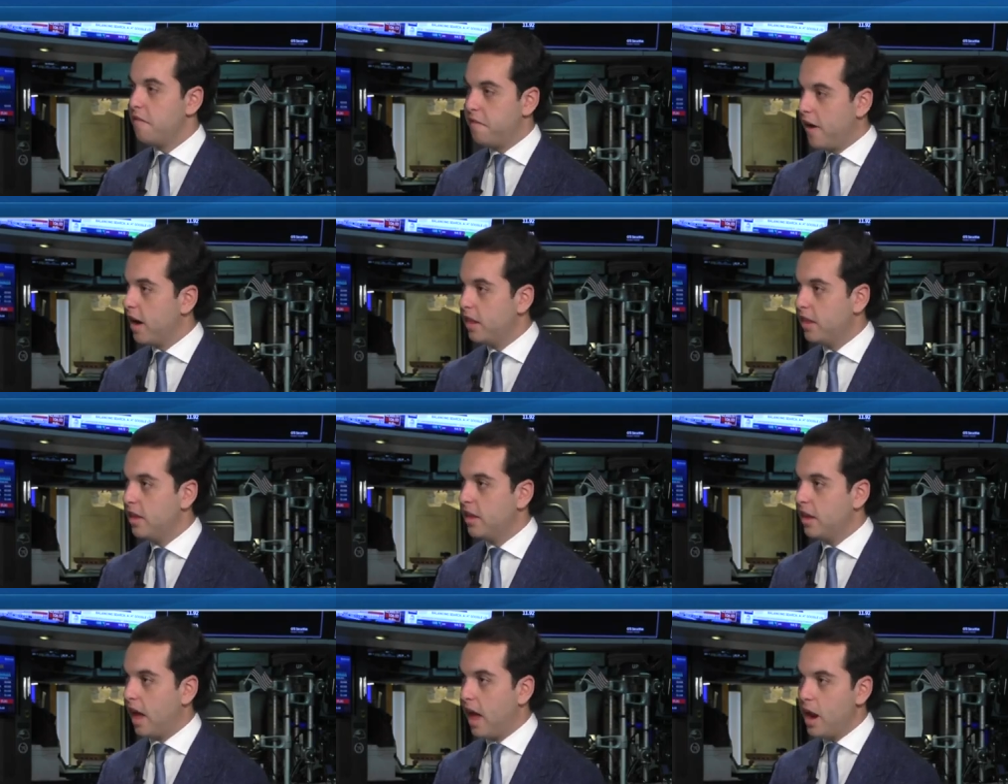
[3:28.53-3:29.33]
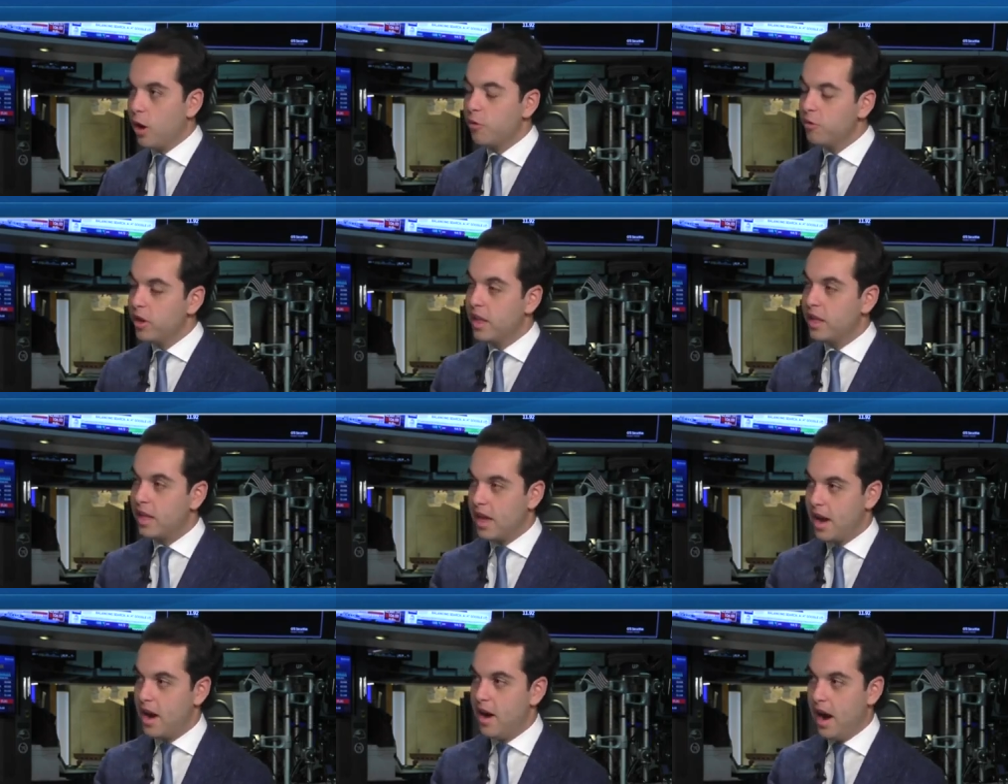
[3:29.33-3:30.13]
Frankly, I don't really
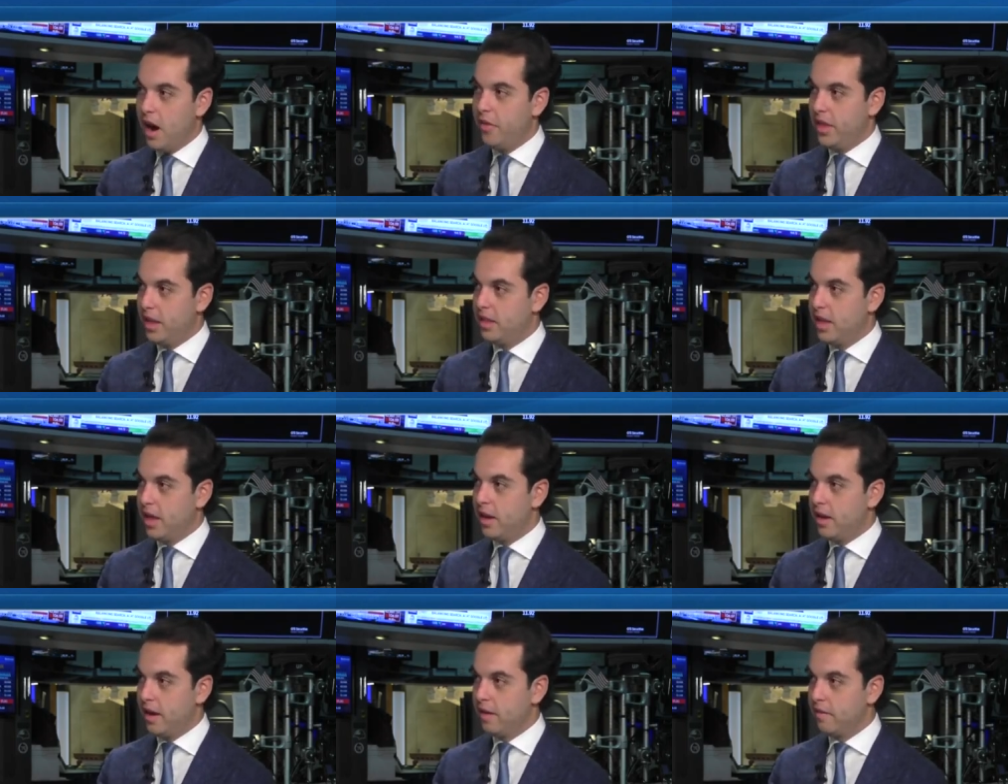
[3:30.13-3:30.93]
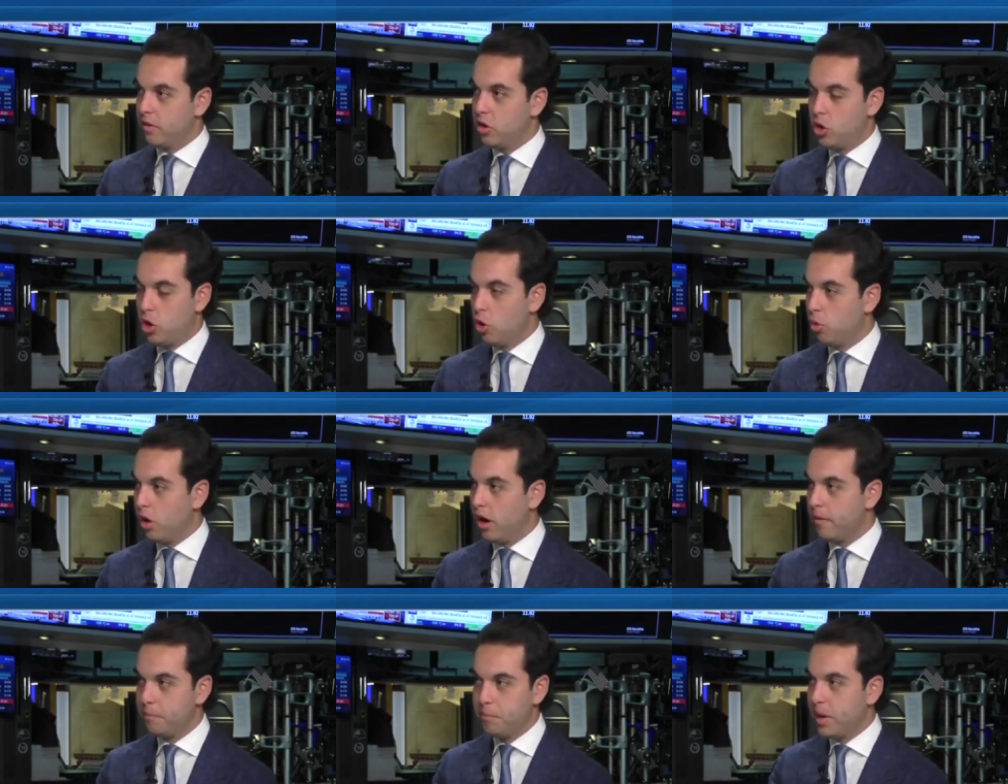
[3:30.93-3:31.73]
care how they did in
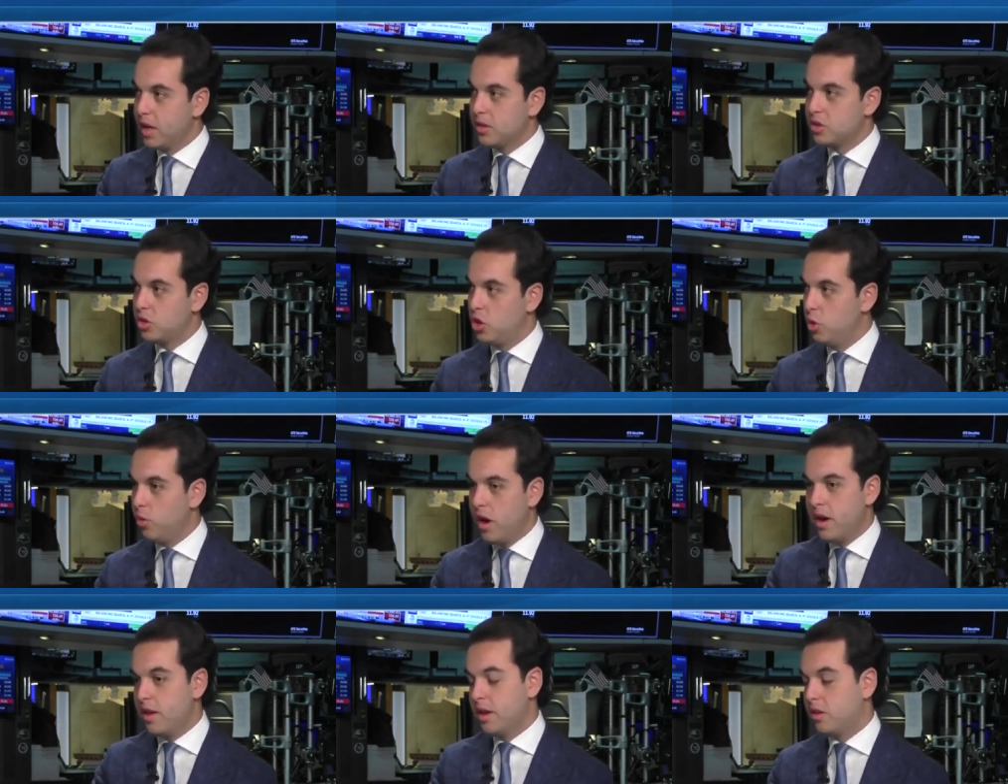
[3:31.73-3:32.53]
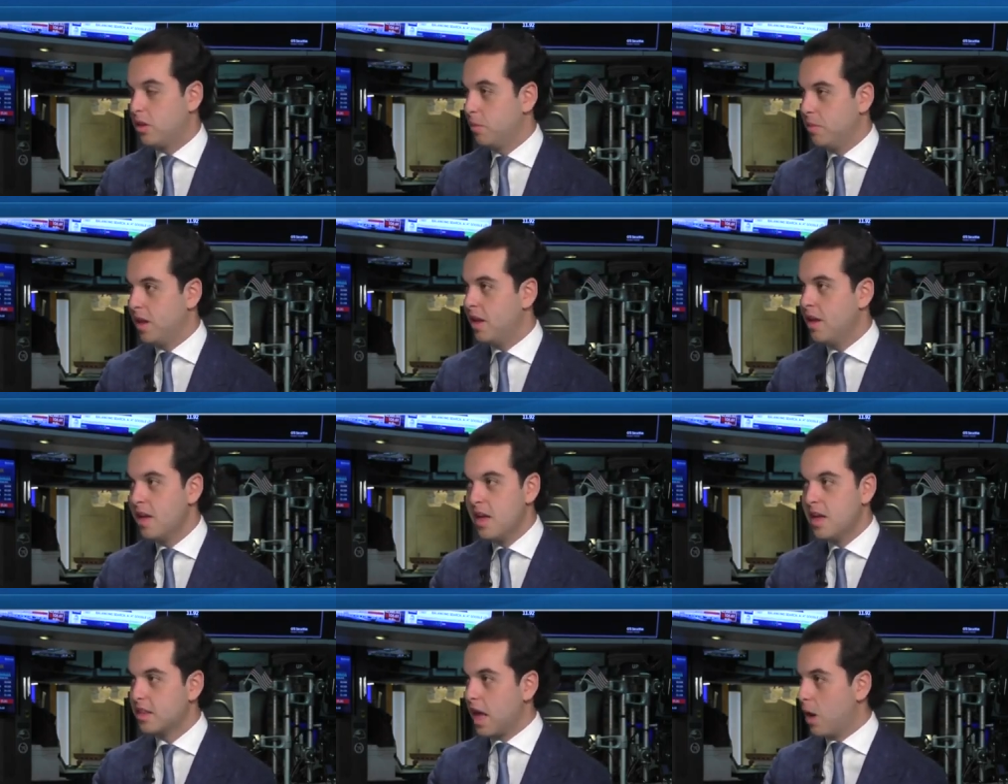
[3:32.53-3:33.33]
Q1. Because Q1, to me,
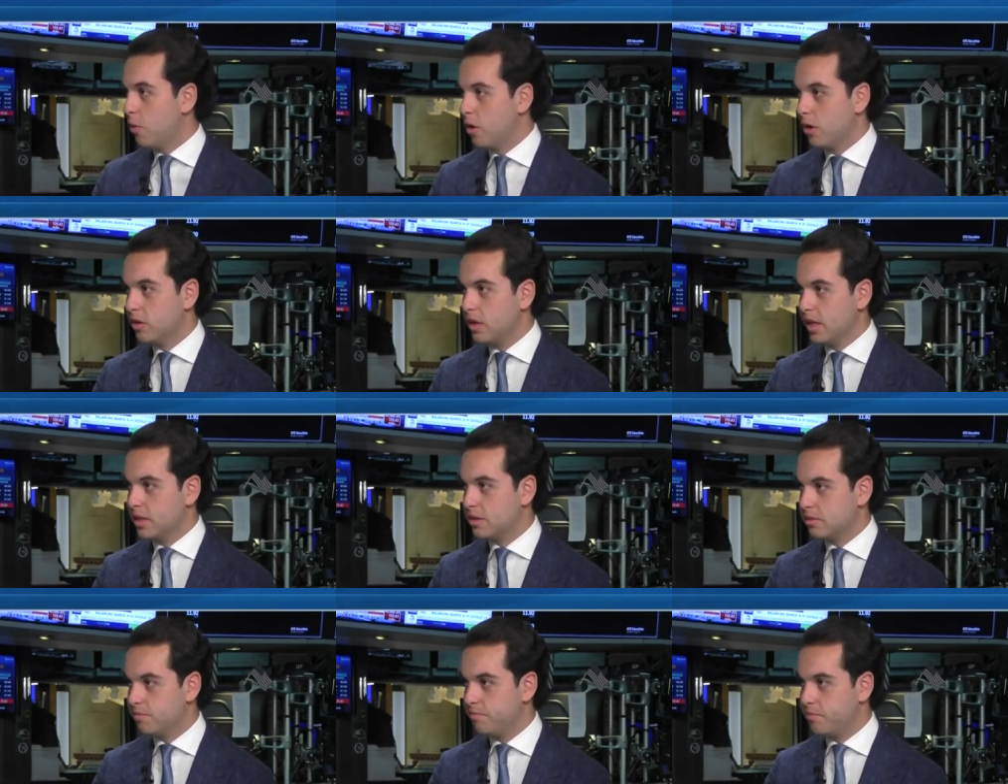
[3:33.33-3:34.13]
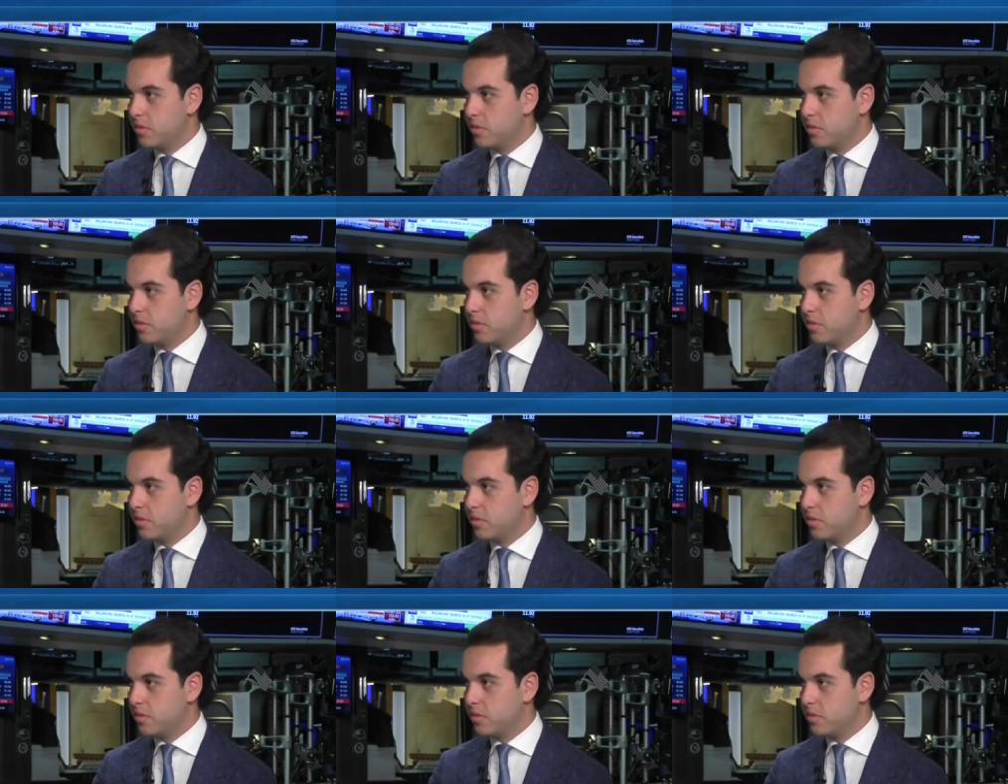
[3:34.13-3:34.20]
that world is